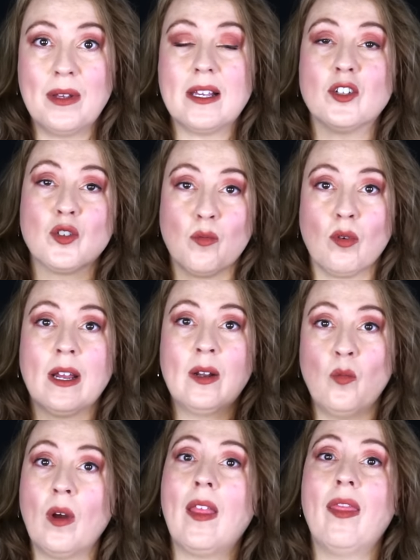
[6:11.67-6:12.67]
because your
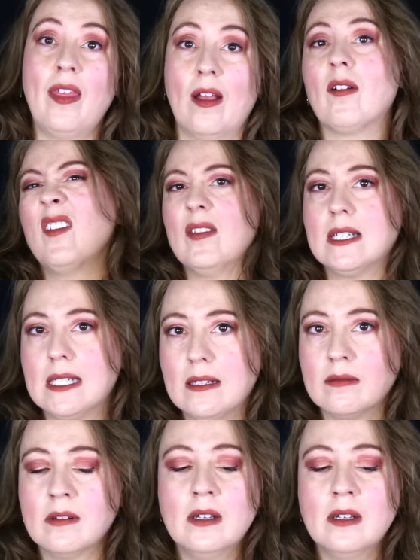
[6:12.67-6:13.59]
brain went there if it did.